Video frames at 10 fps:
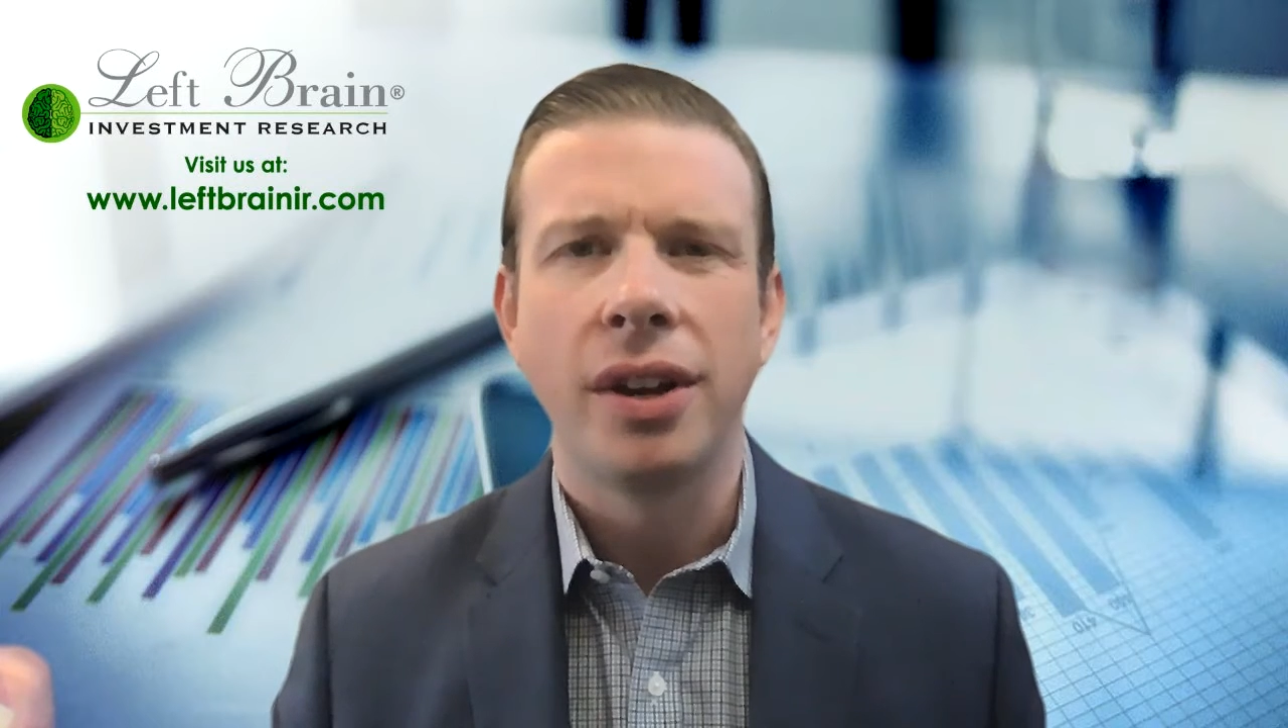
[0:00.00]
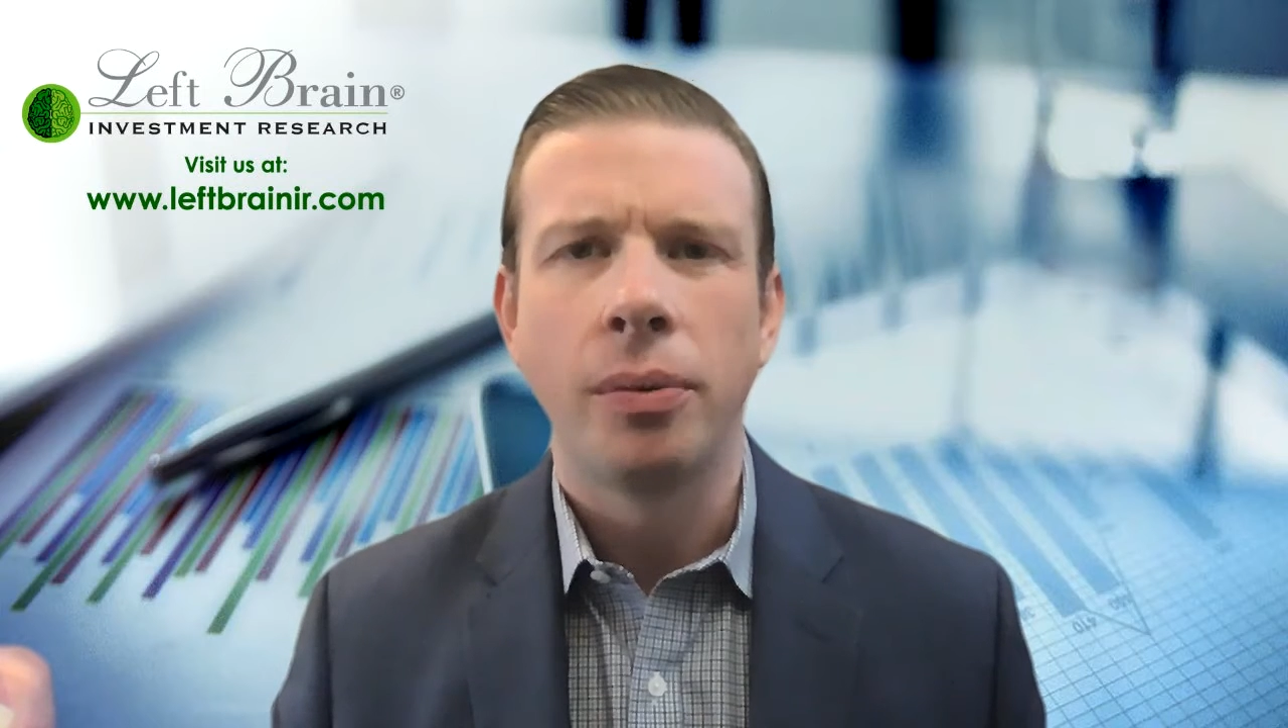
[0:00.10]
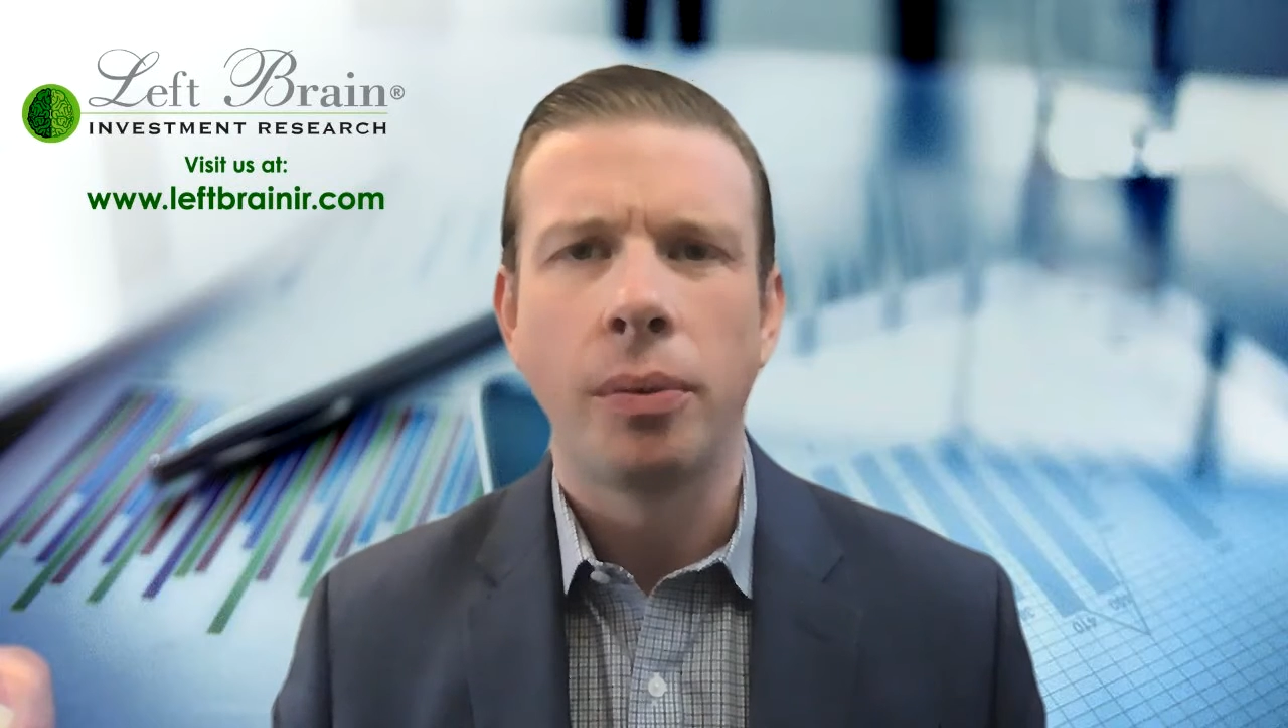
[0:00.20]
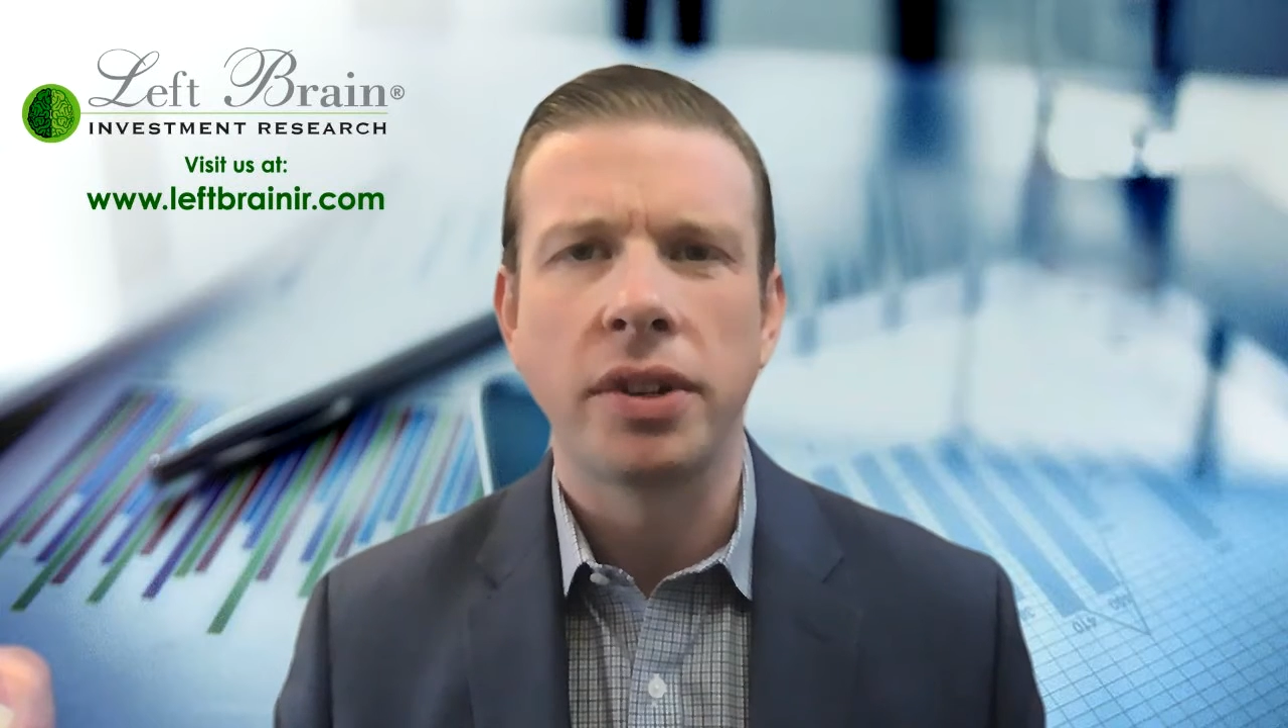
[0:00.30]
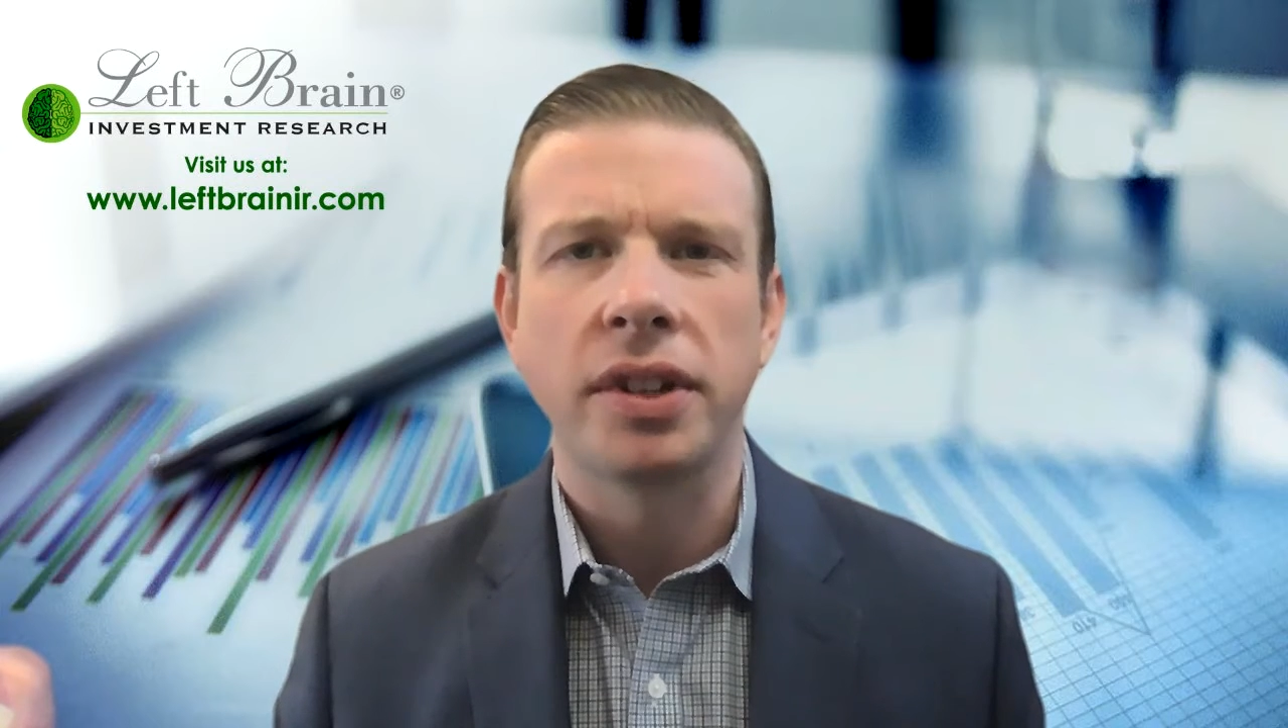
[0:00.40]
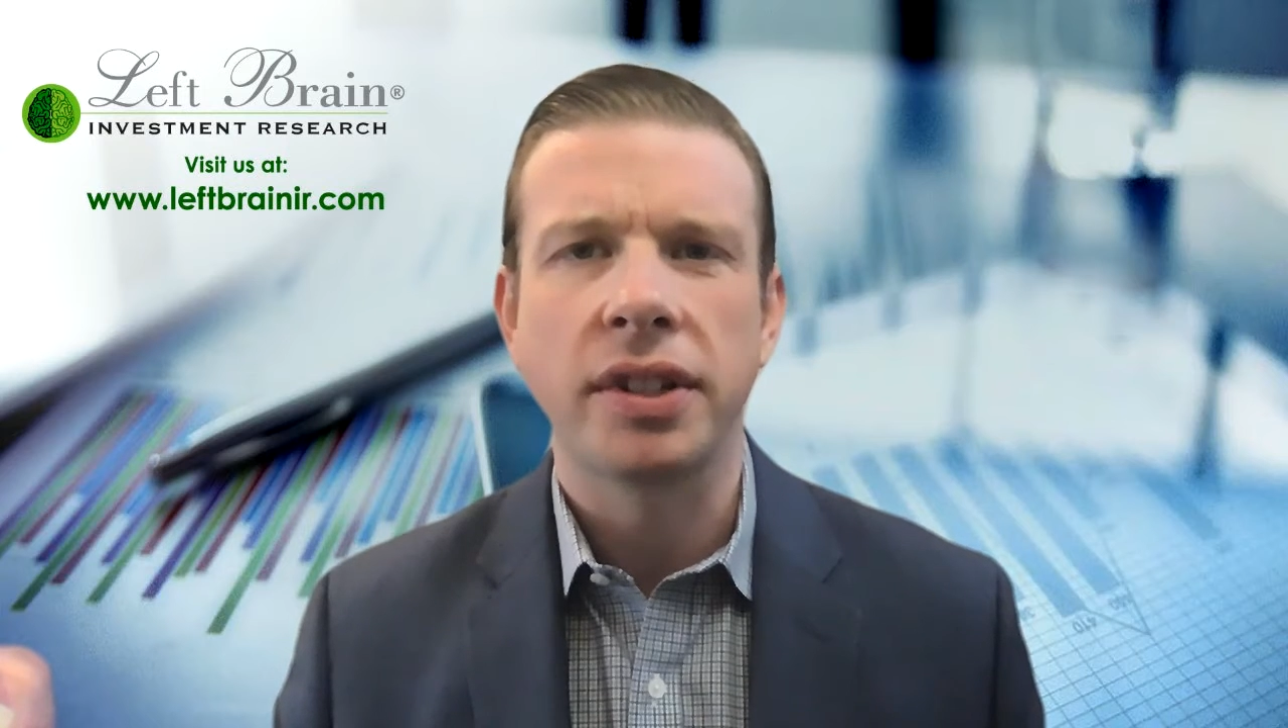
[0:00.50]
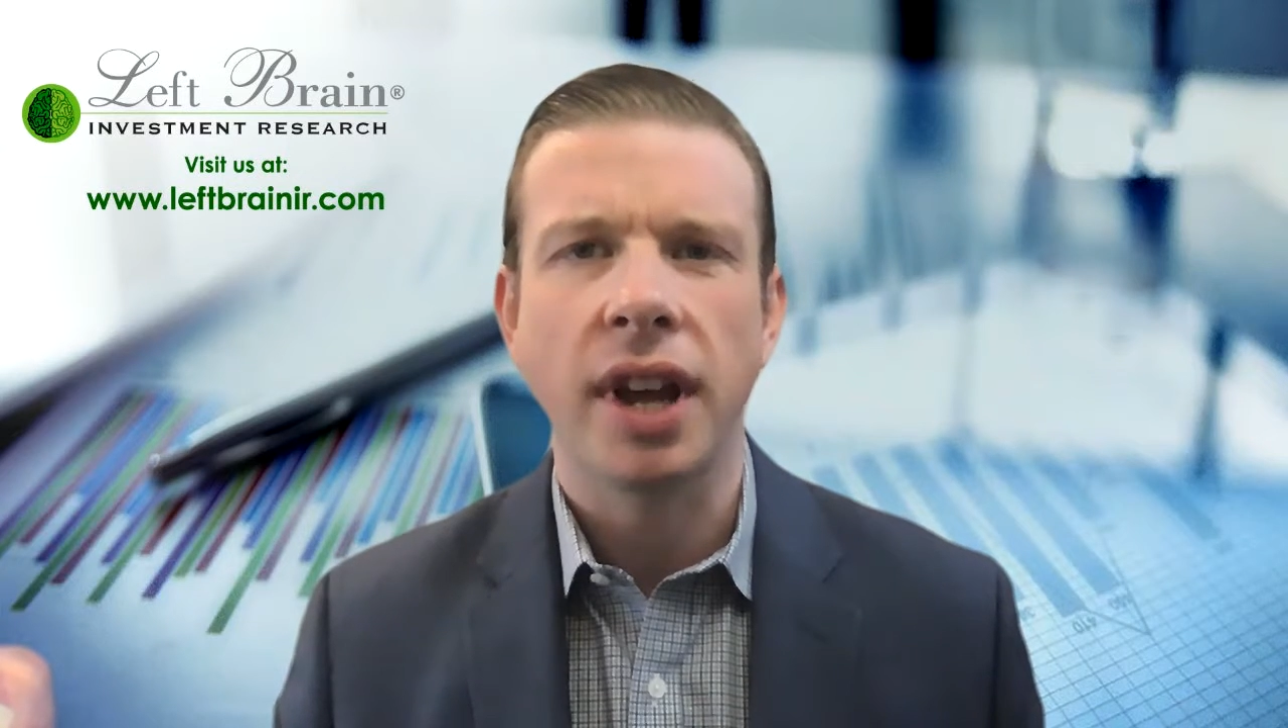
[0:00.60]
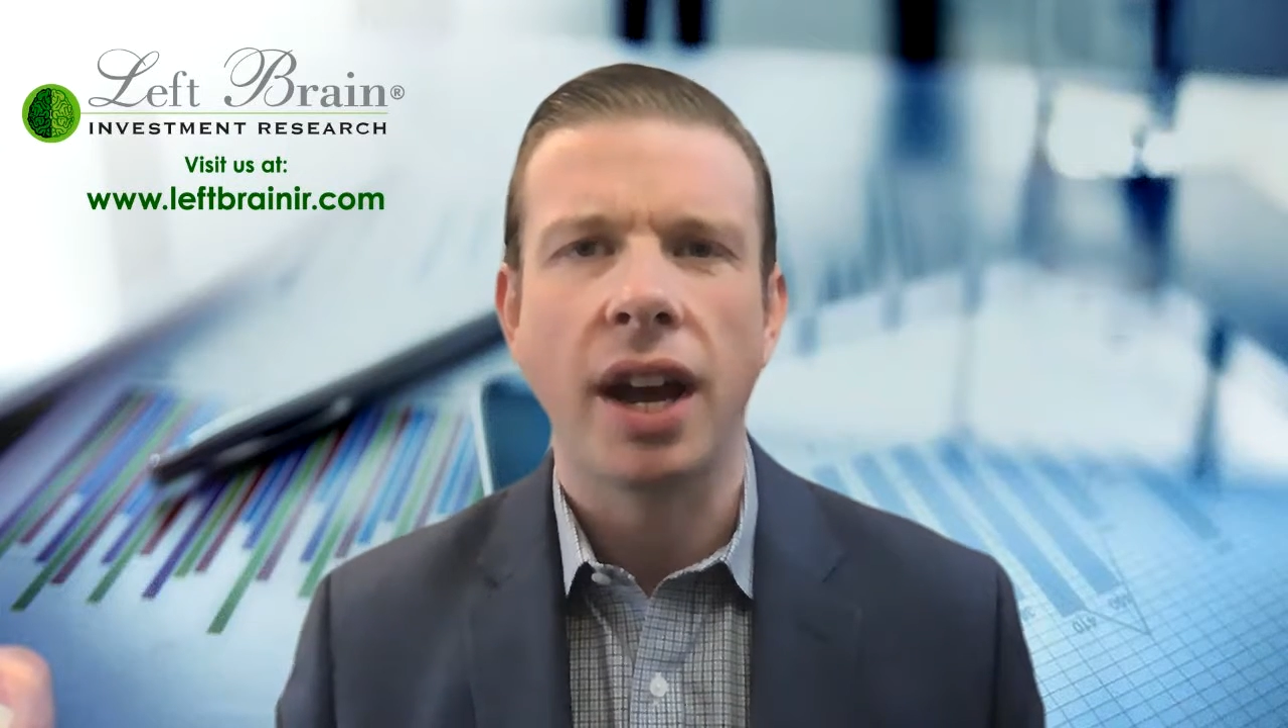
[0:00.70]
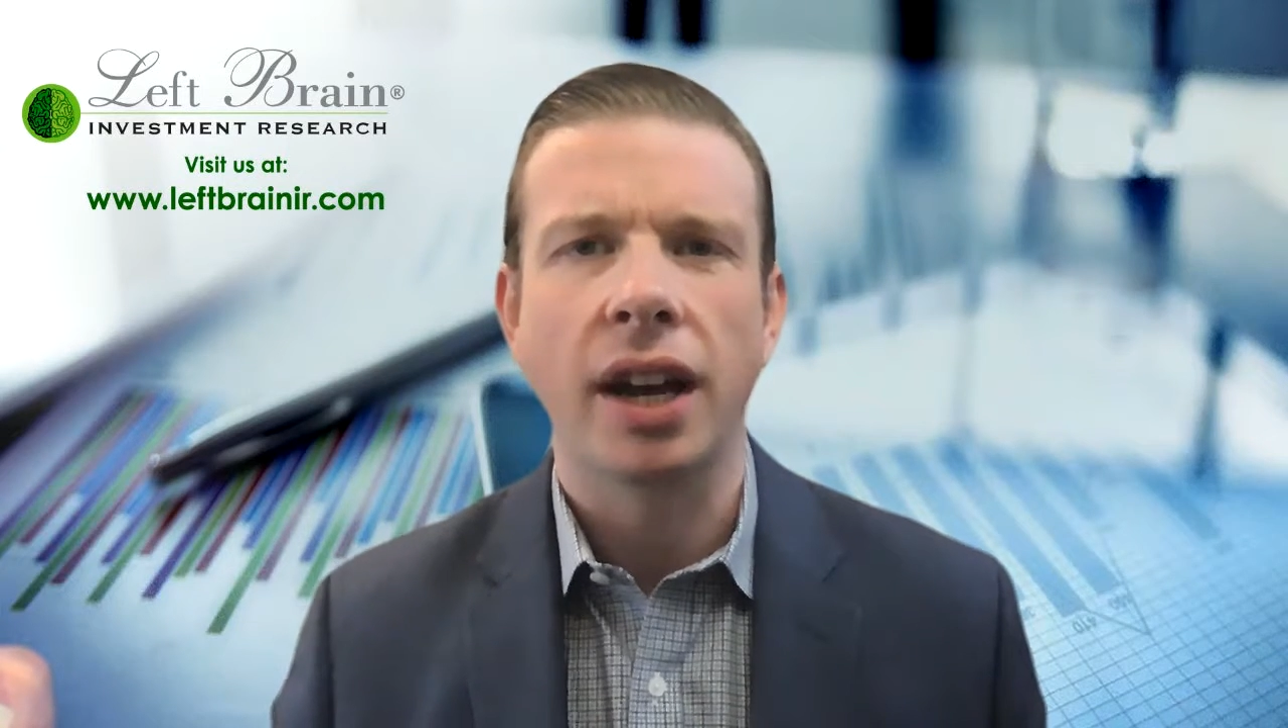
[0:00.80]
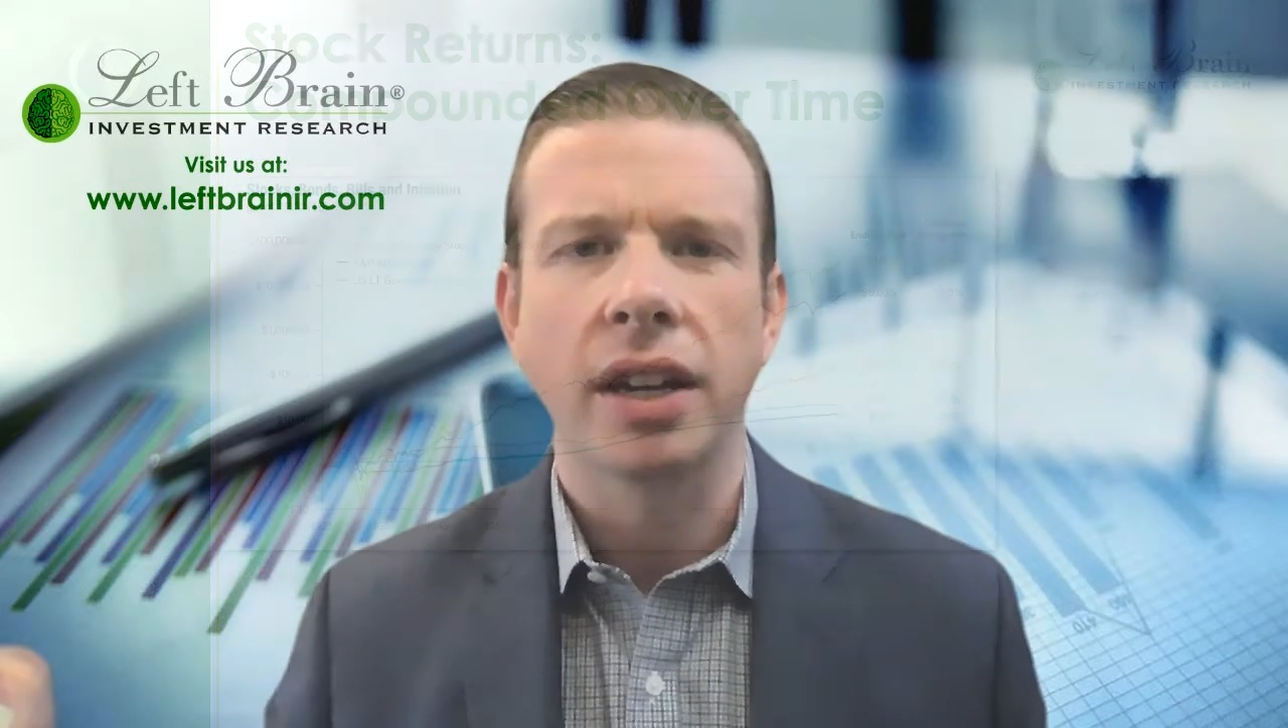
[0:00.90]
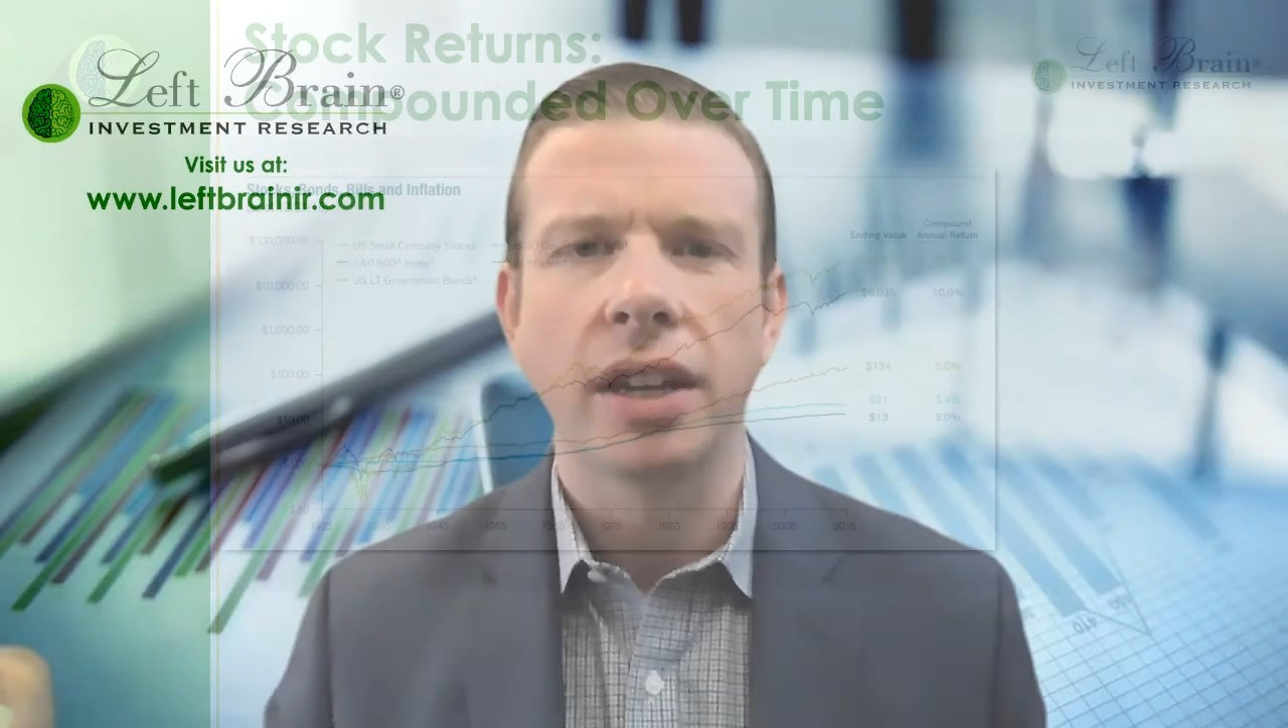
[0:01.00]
What is a Stock?